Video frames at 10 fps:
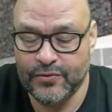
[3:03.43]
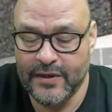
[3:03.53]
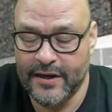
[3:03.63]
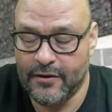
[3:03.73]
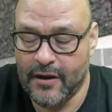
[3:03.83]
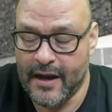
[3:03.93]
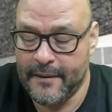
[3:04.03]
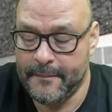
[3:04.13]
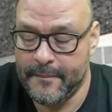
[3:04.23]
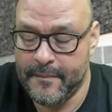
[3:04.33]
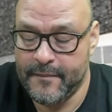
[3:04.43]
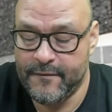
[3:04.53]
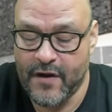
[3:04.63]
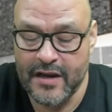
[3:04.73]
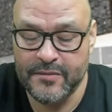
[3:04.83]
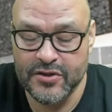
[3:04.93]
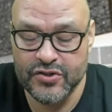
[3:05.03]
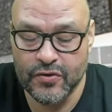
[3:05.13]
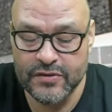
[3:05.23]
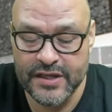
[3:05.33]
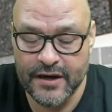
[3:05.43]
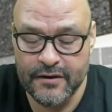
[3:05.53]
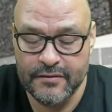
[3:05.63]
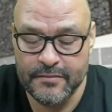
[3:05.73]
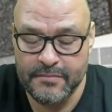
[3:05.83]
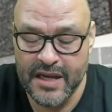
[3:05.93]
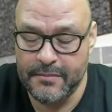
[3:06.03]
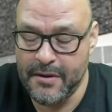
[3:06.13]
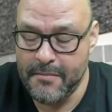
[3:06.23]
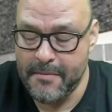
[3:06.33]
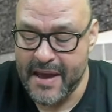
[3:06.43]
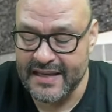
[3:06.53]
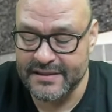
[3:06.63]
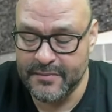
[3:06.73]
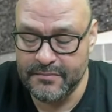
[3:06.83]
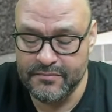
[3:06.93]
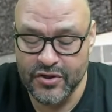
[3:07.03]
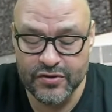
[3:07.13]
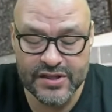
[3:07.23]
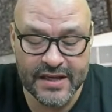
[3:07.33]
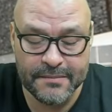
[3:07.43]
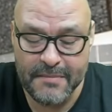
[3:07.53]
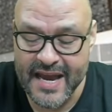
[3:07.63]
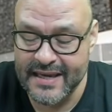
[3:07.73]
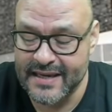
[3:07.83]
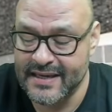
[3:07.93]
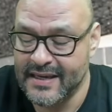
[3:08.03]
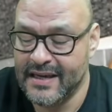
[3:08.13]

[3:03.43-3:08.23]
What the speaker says: little volume controls here, minimum and maximum, music, mic.